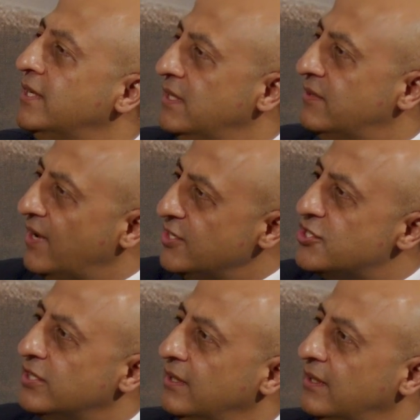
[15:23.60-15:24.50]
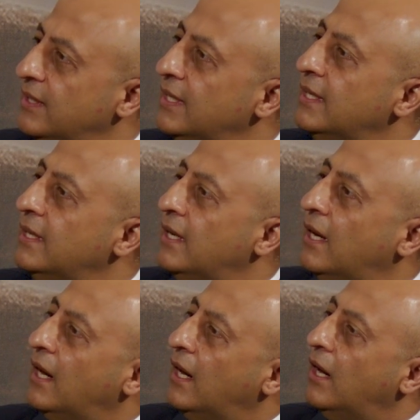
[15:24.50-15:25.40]
intervention
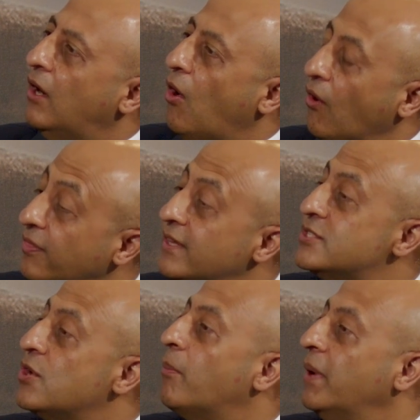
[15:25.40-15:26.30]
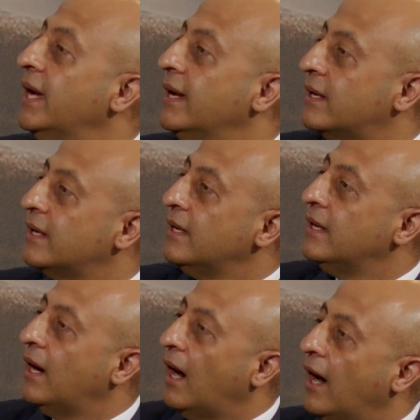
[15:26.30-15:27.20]
on this topic,
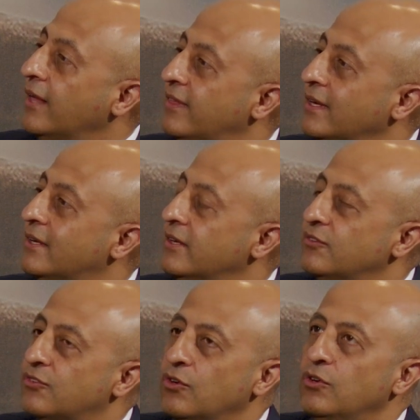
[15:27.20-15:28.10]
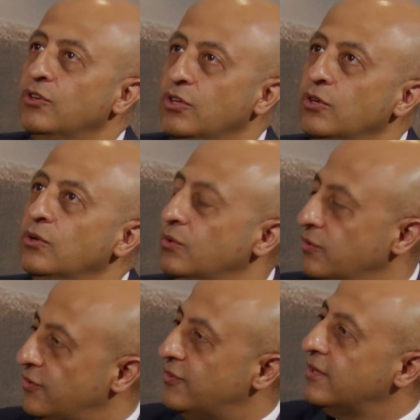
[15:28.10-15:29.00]
I think is good
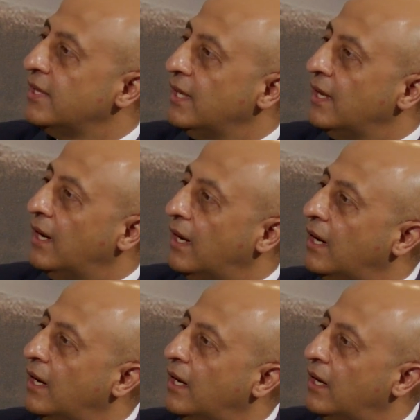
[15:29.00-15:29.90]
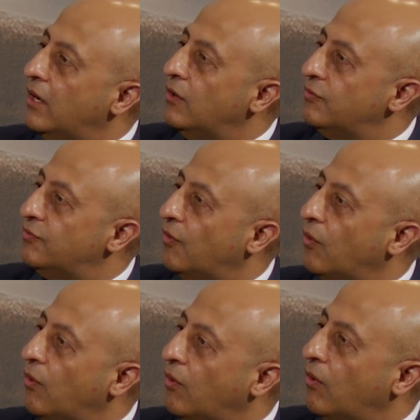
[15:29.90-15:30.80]
news
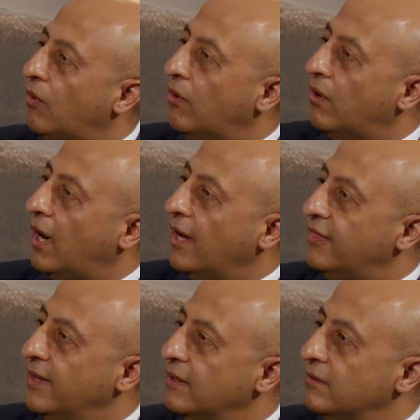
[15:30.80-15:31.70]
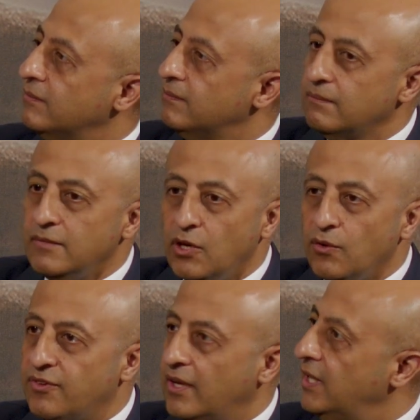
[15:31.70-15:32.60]
for, I think,
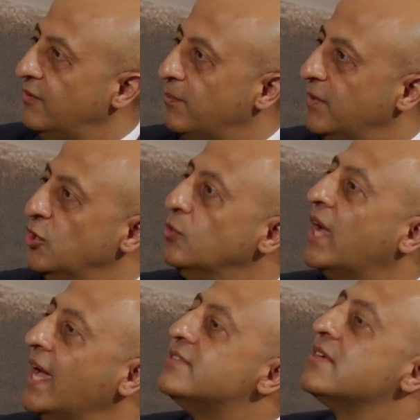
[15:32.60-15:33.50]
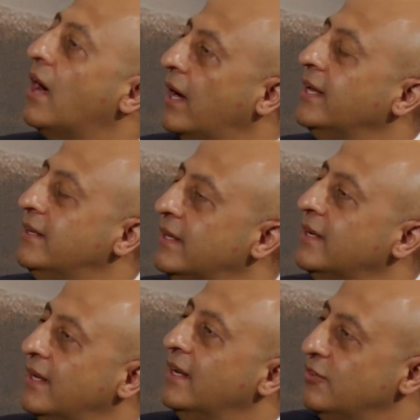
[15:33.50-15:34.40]
certainly from the UK side,
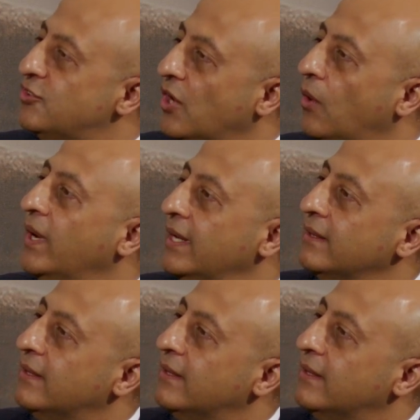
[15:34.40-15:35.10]
in showing